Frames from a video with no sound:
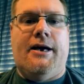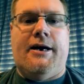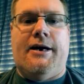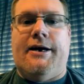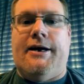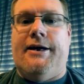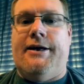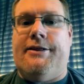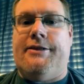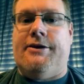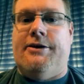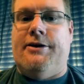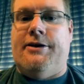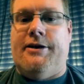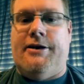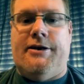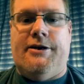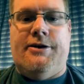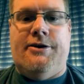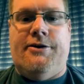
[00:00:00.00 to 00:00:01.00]
uh, hit the
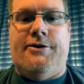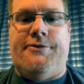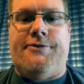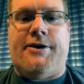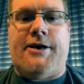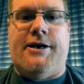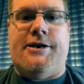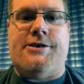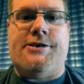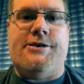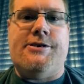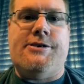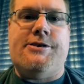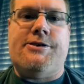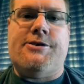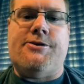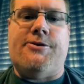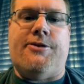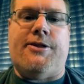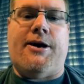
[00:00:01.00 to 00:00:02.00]
notifications
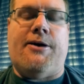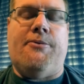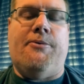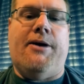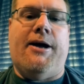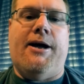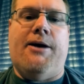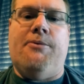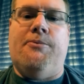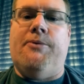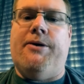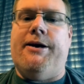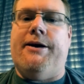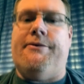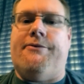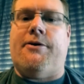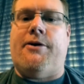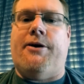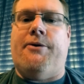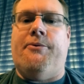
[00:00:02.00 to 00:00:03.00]
so that way
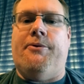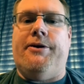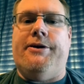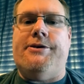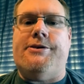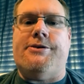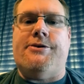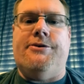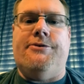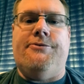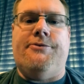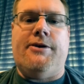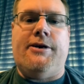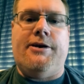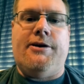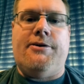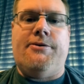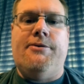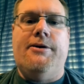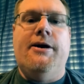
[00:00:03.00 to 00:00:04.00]
whenever I release a new
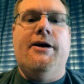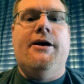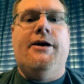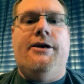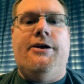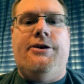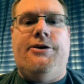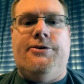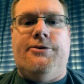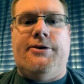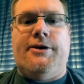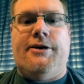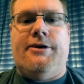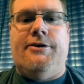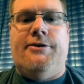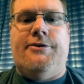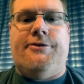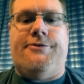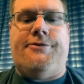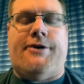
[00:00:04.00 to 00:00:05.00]
video, you'll get
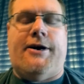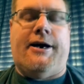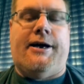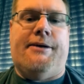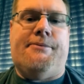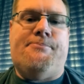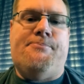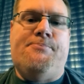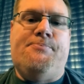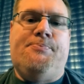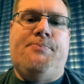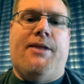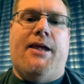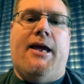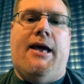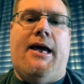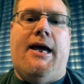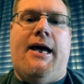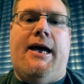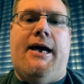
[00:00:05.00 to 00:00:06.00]
notified.
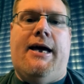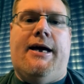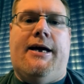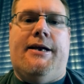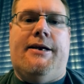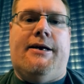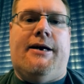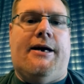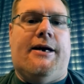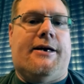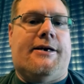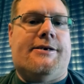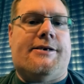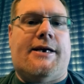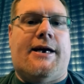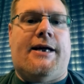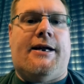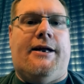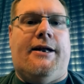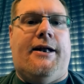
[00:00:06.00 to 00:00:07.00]
And because uh,
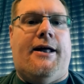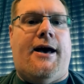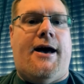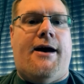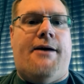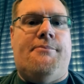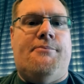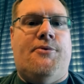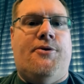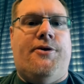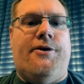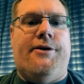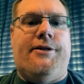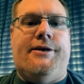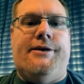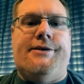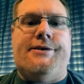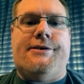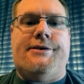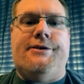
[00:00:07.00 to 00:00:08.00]
I got a lot more of
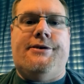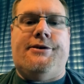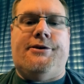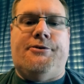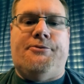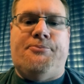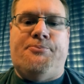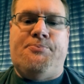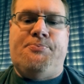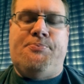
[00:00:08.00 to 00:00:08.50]
these to do.